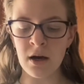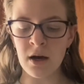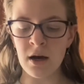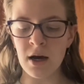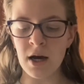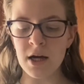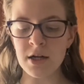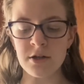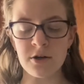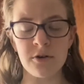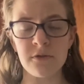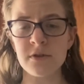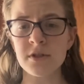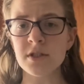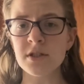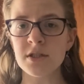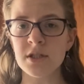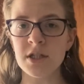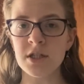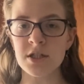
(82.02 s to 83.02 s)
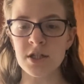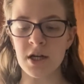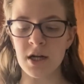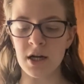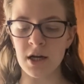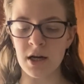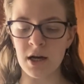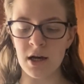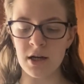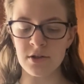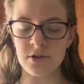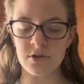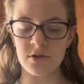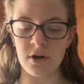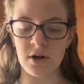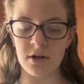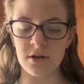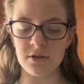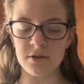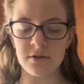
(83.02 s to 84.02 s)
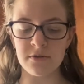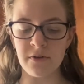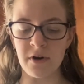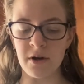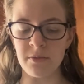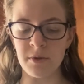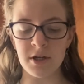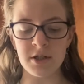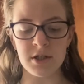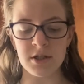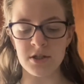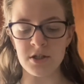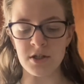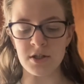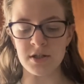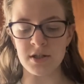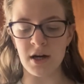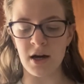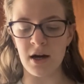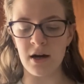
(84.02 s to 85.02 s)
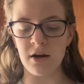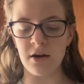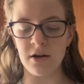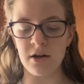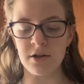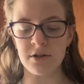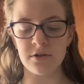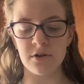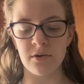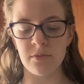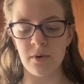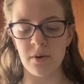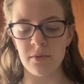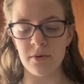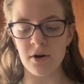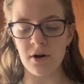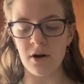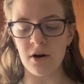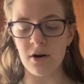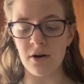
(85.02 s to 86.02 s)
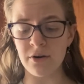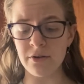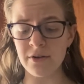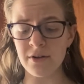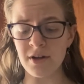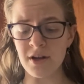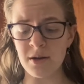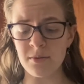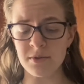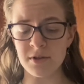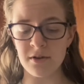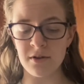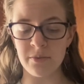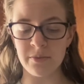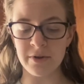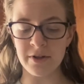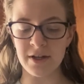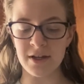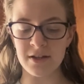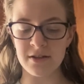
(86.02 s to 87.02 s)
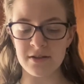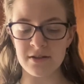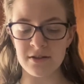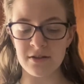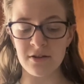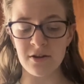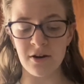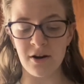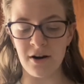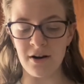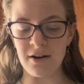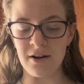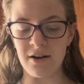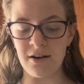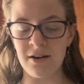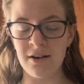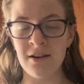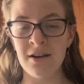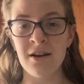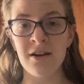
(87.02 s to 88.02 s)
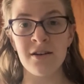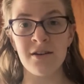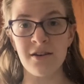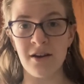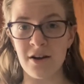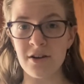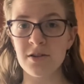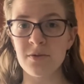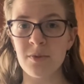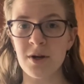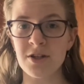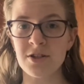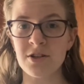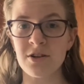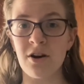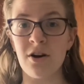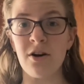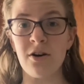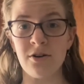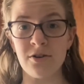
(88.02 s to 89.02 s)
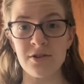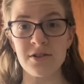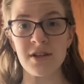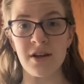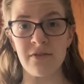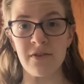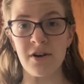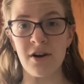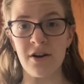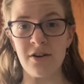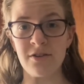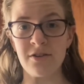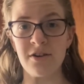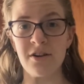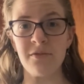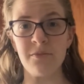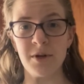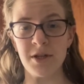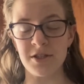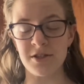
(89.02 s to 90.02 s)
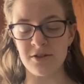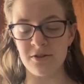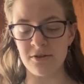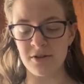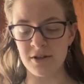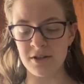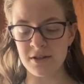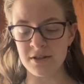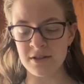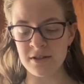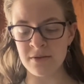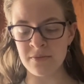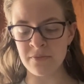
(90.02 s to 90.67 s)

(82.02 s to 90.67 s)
I dove into teaching and struggled to find my teaching style and to remember all the names of the plants in the garden, not to mention all 700 of my students.